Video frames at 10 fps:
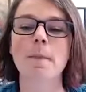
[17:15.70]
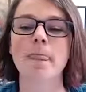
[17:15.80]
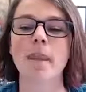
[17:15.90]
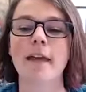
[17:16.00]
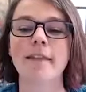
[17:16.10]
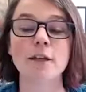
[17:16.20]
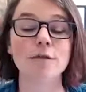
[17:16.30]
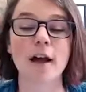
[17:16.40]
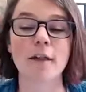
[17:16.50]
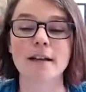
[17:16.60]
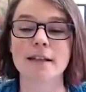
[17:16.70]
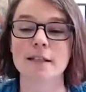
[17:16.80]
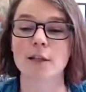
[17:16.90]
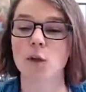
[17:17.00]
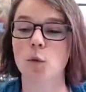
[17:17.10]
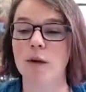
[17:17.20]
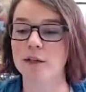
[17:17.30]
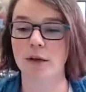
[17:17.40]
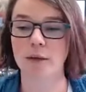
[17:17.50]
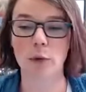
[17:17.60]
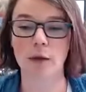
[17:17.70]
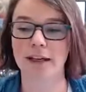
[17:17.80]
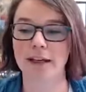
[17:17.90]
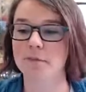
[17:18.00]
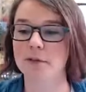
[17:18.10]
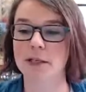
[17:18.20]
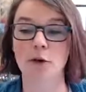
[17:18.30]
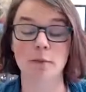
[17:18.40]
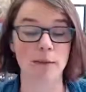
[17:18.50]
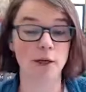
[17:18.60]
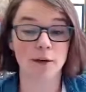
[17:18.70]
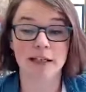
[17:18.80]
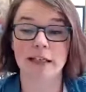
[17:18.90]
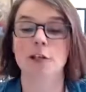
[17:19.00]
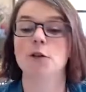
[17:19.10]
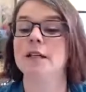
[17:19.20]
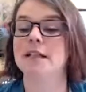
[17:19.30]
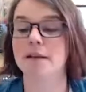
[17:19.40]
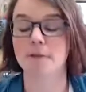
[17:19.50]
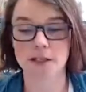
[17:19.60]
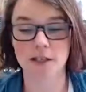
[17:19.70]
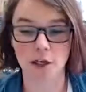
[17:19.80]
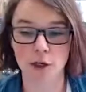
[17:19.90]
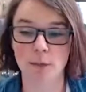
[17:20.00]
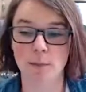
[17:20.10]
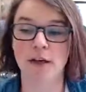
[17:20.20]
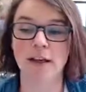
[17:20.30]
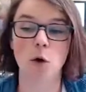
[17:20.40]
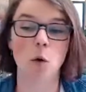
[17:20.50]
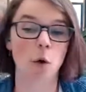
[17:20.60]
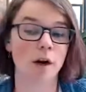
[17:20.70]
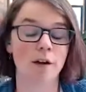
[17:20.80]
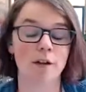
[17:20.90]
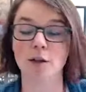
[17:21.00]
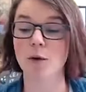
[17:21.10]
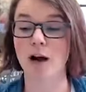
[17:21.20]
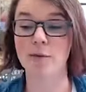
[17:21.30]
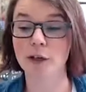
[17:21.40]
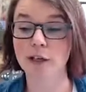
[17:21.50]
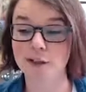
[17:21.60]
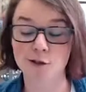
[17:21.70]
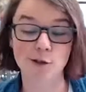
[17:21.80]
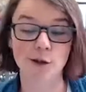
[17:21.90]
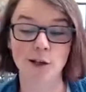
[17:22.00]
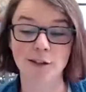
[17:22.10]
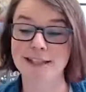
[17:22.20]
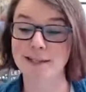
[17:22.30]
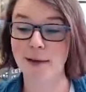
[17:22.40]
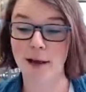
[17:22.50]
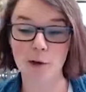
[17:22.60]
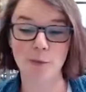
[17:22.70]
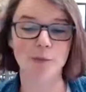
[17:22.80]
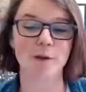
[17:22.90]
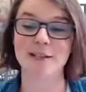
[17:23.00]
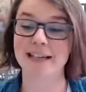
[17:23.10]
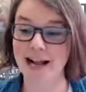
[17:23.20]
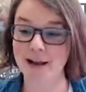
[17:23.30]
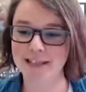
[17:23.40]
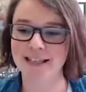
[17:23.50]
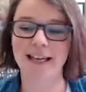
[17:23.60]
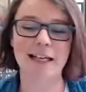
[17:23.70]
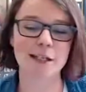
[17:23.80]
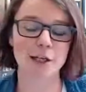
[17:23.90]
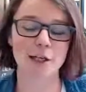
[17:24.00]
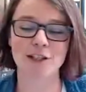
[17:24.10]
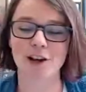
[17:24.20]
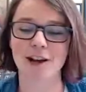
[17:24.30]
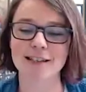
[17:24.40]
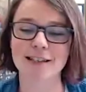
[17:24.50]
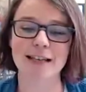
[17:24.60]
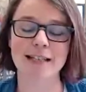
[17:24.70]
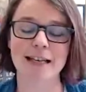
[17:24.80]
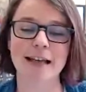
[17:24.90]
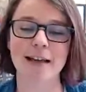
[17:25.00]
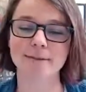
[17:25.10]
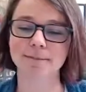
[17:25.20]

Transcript: And then you've got things that are in the what's going poorly. So maybe you need to increase diversity in your community, or the new onboarding tutorial needs some help. There's gaps in the getting started docs, things like that.